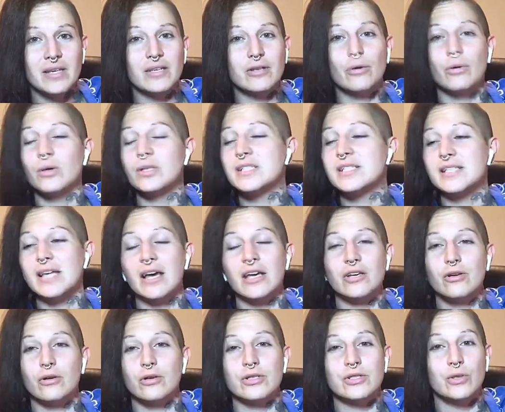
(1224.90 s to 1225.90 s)
Set
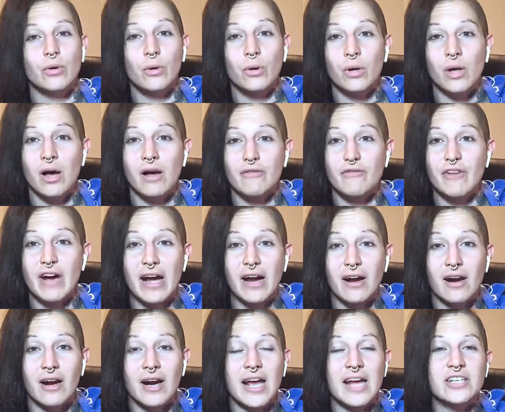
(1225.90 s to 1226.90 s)
your soul on
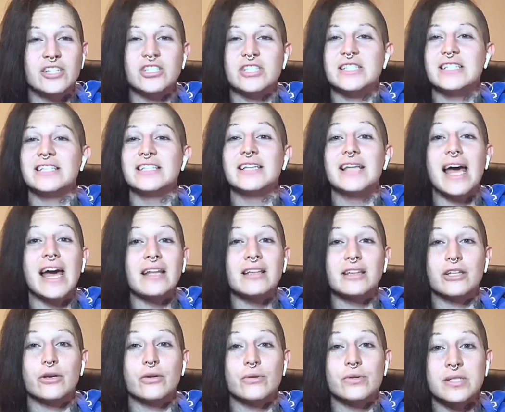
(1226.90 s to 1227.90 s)
fire and just let
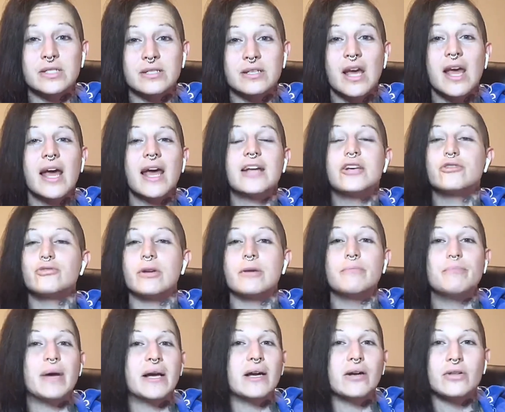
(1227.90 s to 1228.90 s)
loose and dream
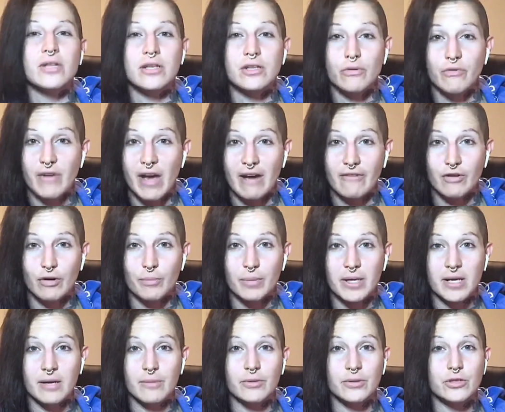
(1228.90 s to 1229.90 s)
bigger than you've ever been
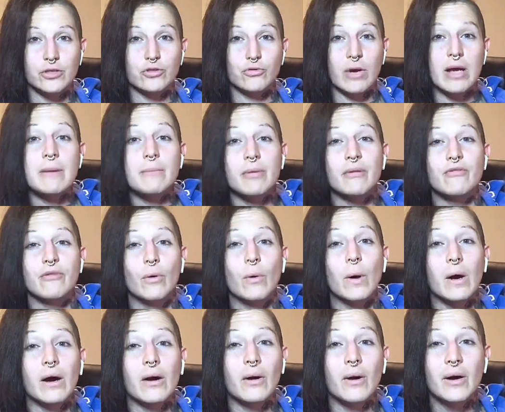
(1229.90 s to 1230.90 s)
able to dream
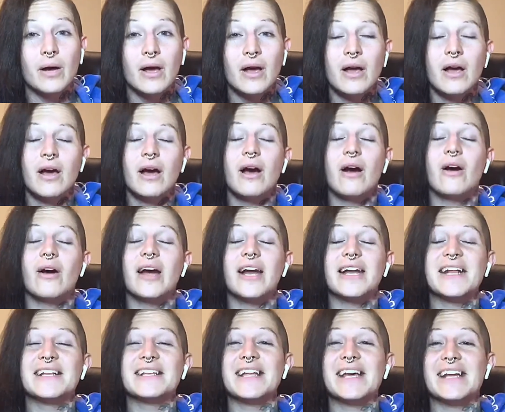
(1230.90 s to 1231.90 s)
before.
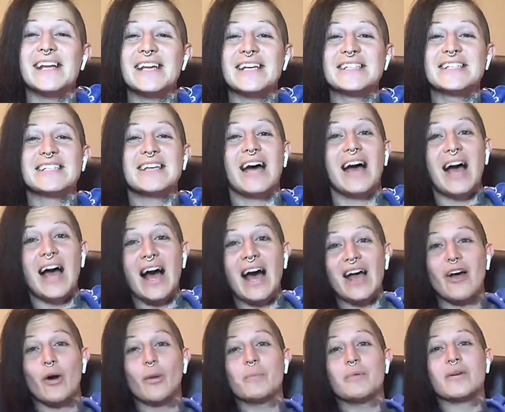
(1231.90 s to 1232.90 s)
Alrighty, ladies. I
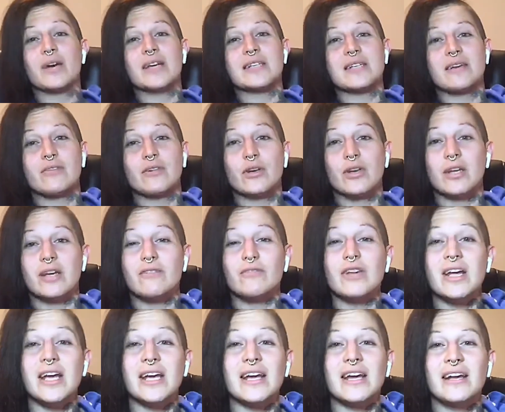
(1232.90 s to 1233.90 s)
hope you guys have a good
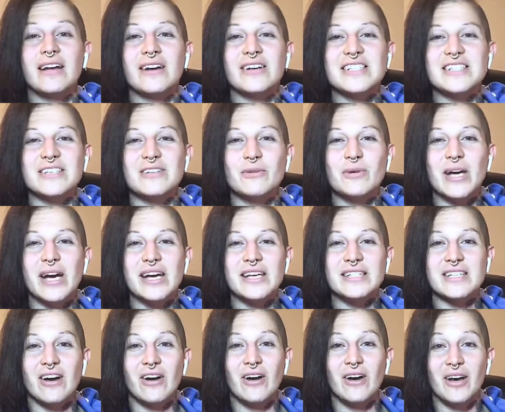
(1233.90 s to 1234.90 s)
evening, and I'll see you
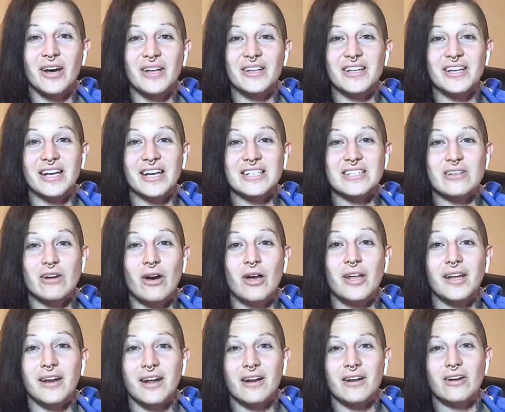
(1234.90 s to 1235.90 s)
guys on the next call
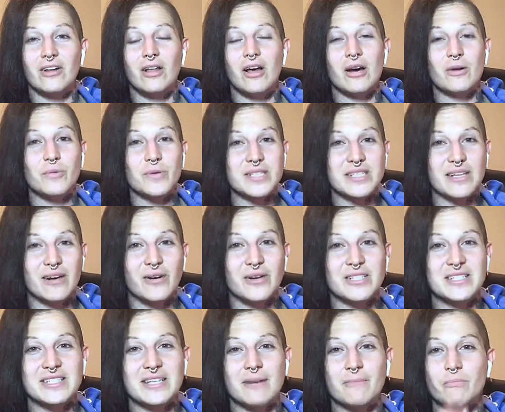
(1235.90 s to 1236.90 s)
at 8 o'clock with Sarah's
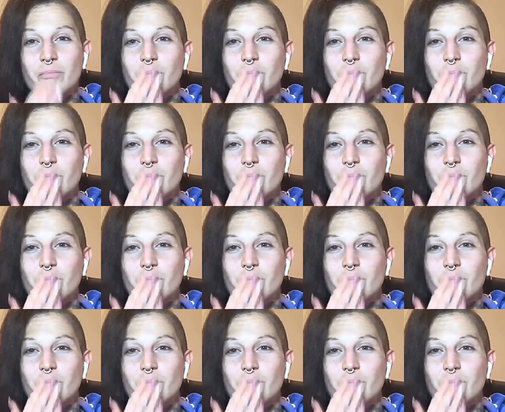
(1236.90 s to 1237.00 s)
team.